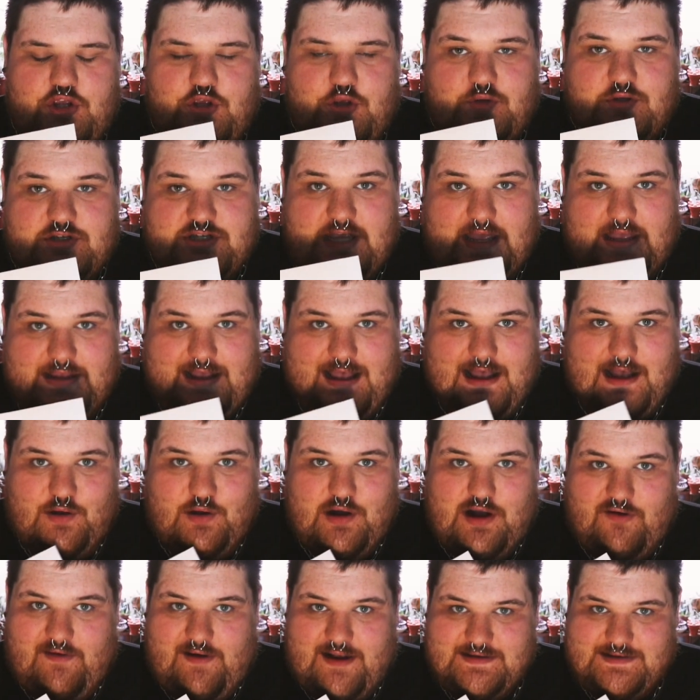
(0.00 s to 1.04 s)
you check out
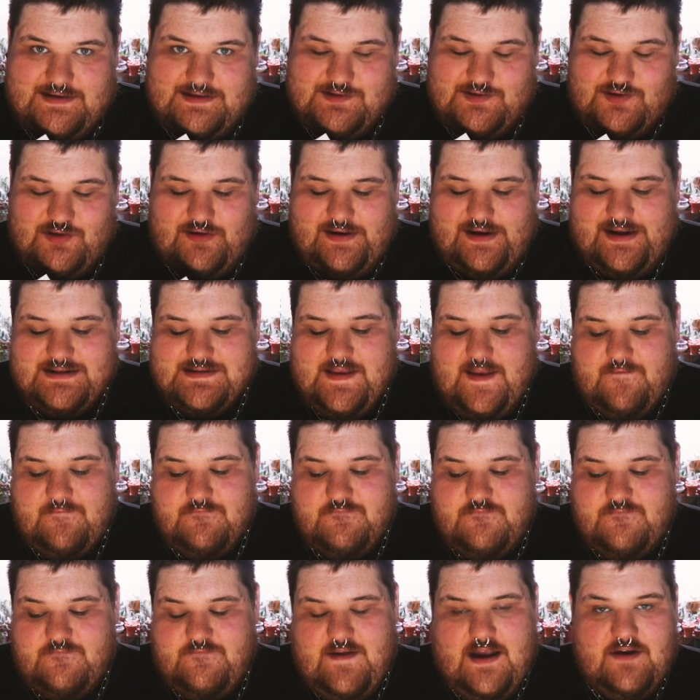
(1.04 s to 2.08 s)
her Etsy store. It's
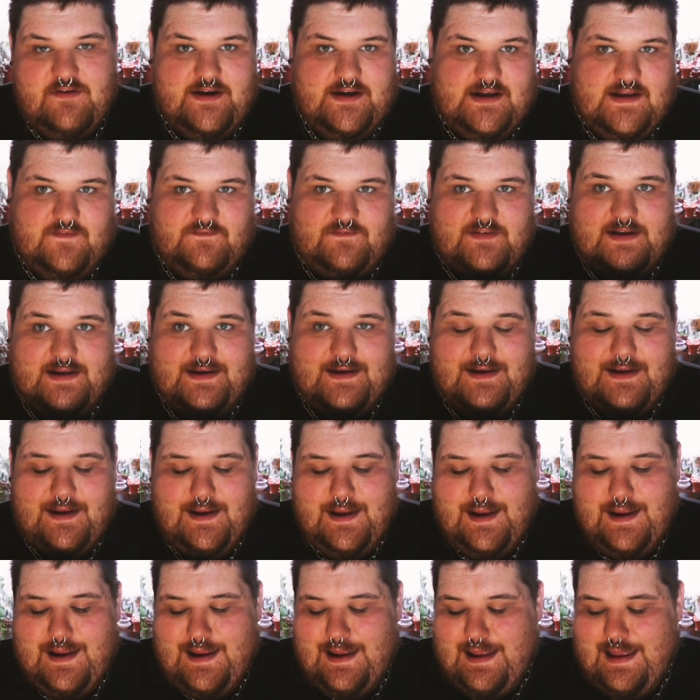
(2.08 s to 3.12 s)
very lovely
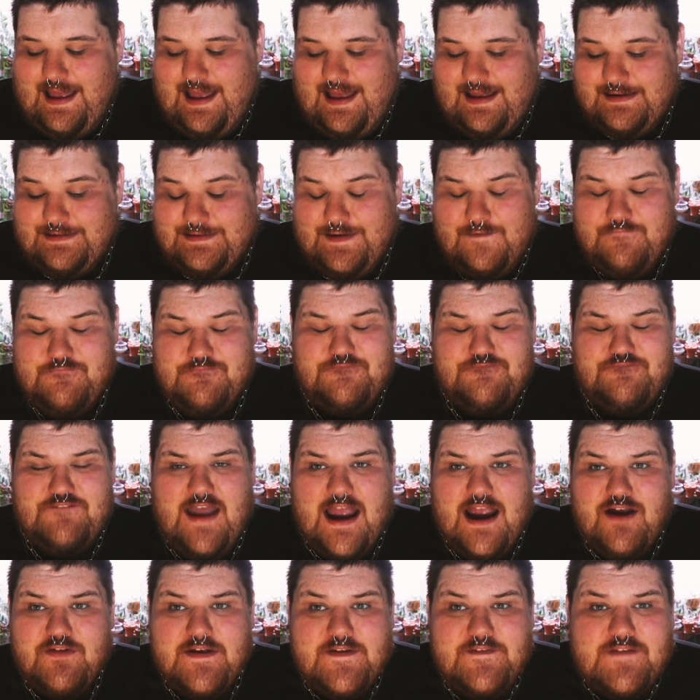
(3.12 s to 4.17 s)
and
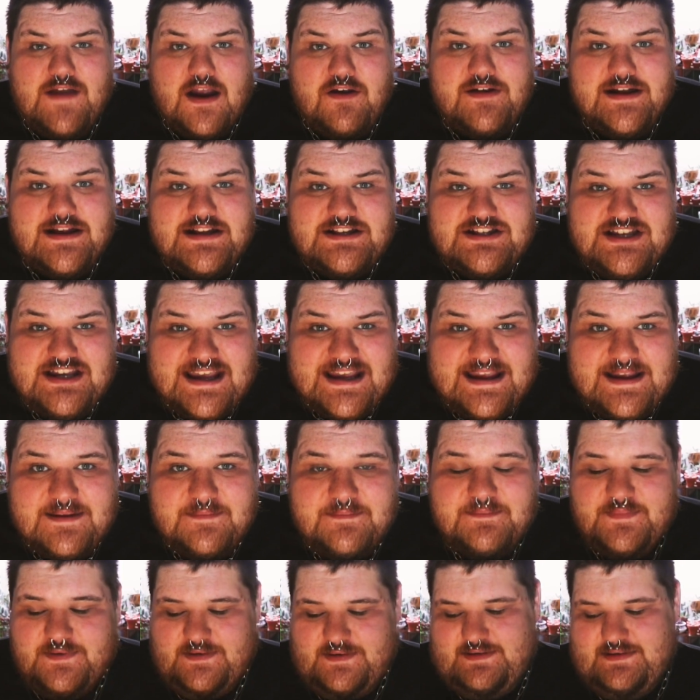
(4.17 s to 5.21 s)
very, very cheap.
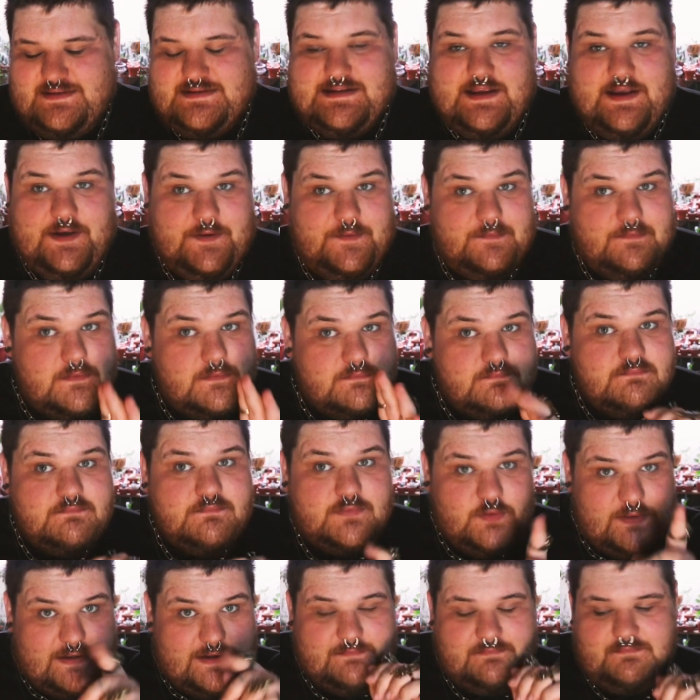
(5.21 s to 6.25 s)
So
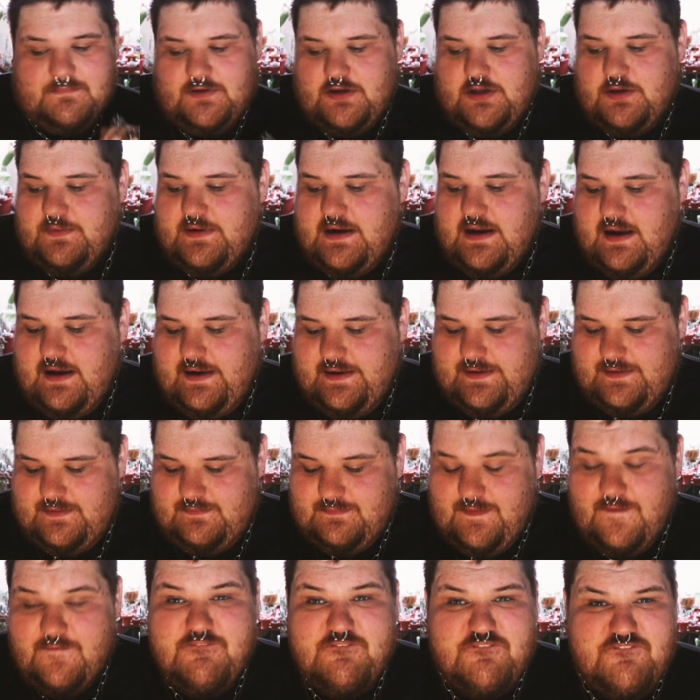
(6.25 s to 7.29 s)
between you and I,
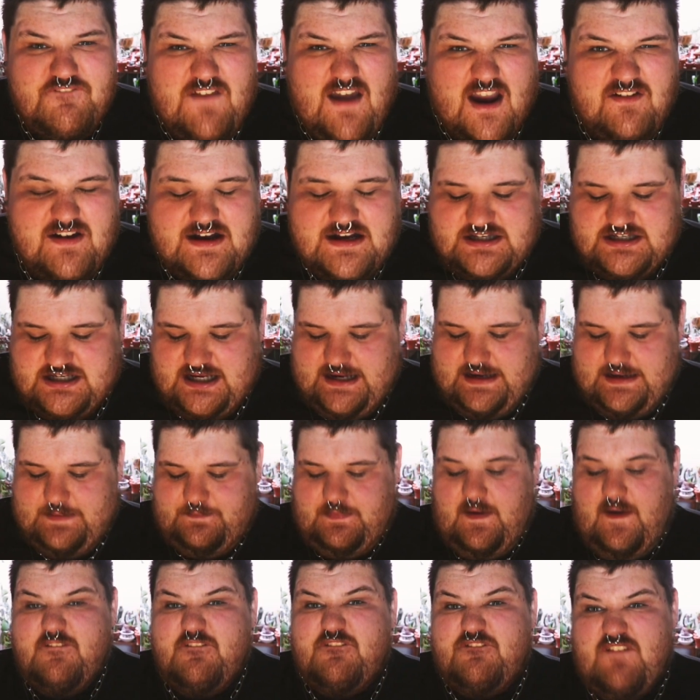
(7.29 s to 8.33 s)
very cheap,
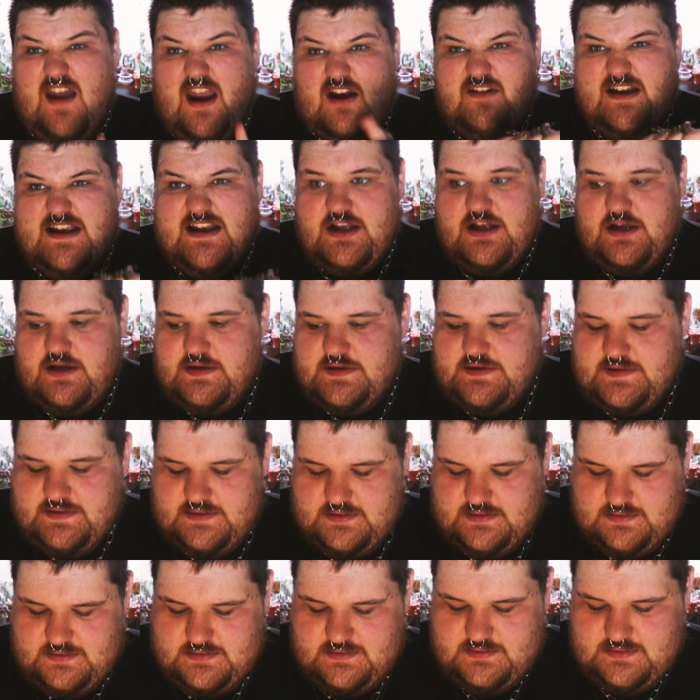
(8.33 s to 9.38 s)
very
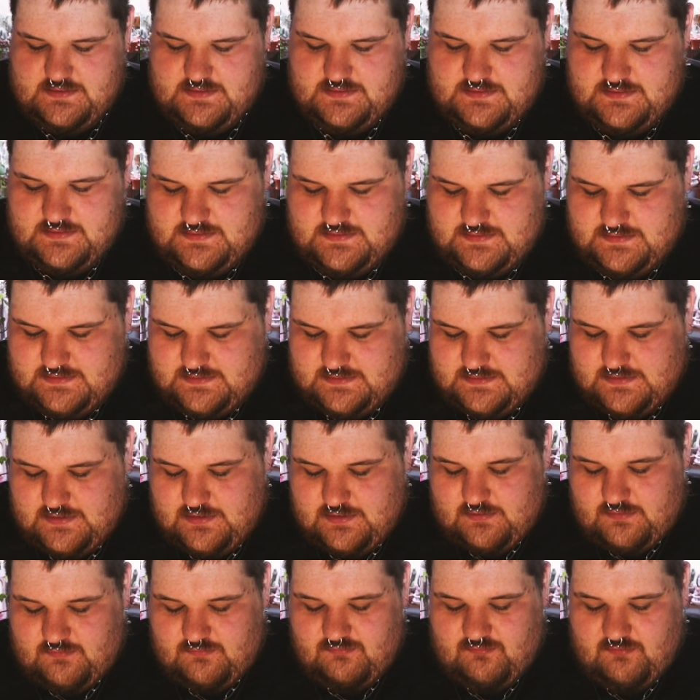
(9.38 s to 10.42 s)
good.
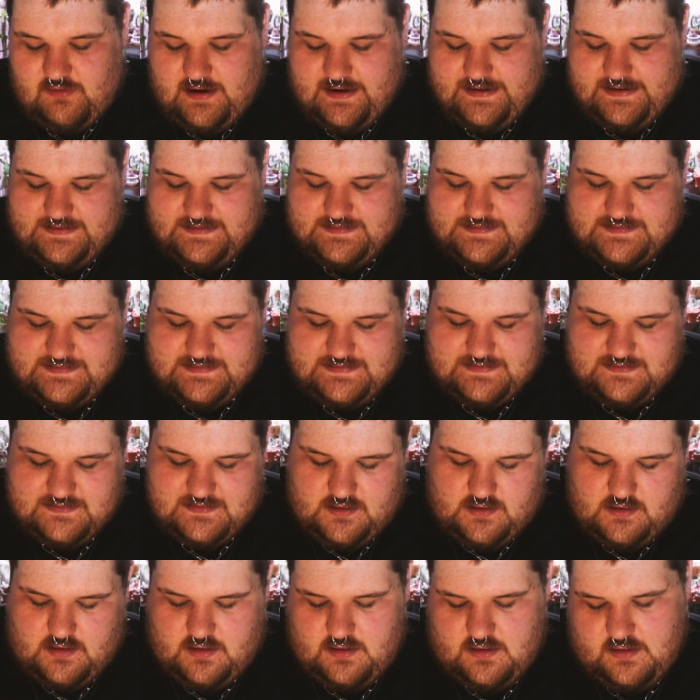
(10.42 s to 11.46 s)
Right.
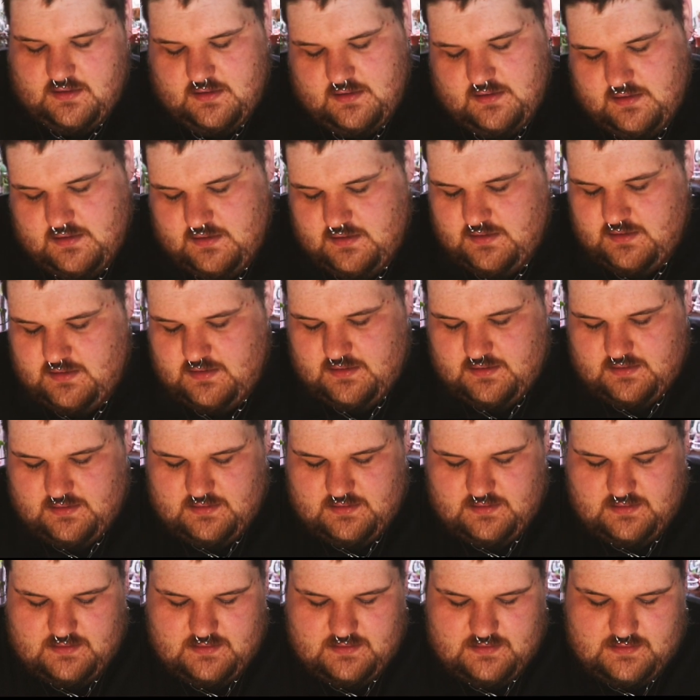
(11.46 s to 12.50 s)

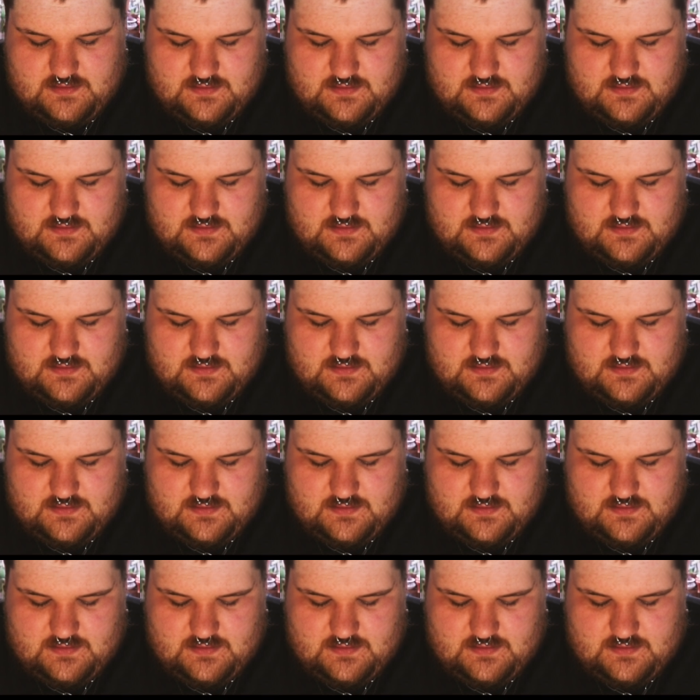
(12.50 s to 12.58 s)
Oh,